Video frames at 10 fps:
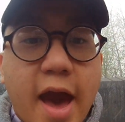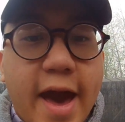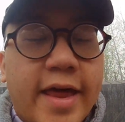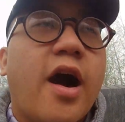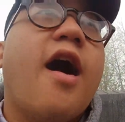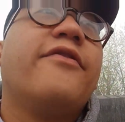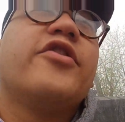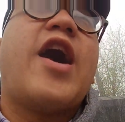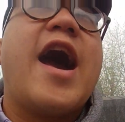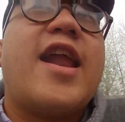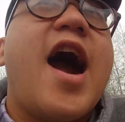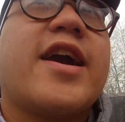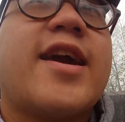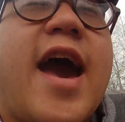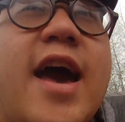and after that I
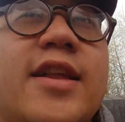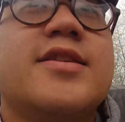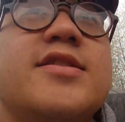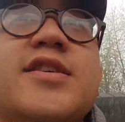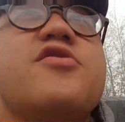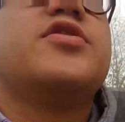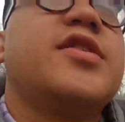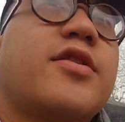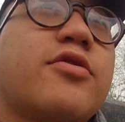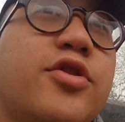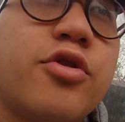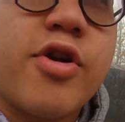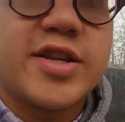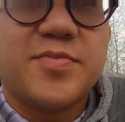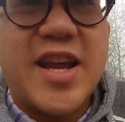can seriously
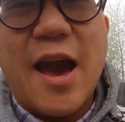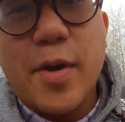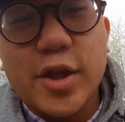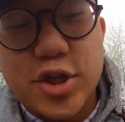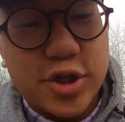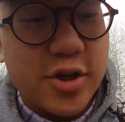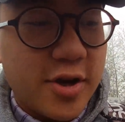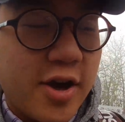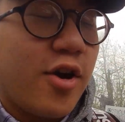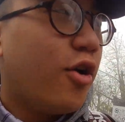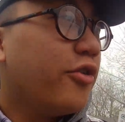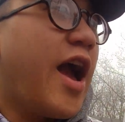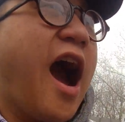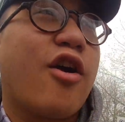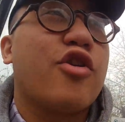create some damage
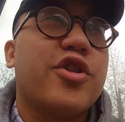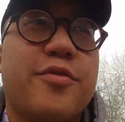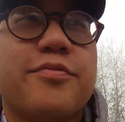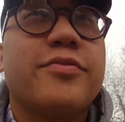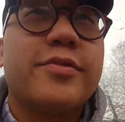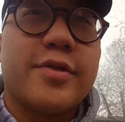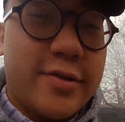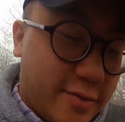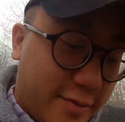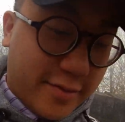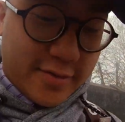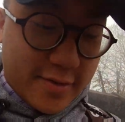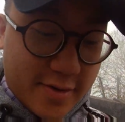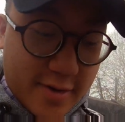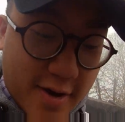in the algorithm
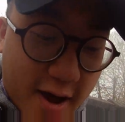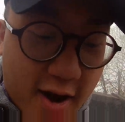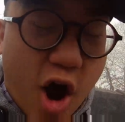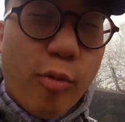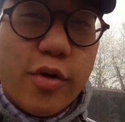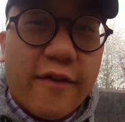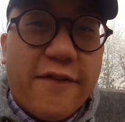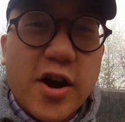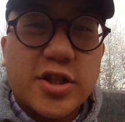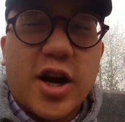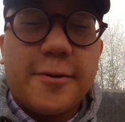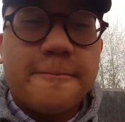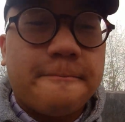and upload a fuck ton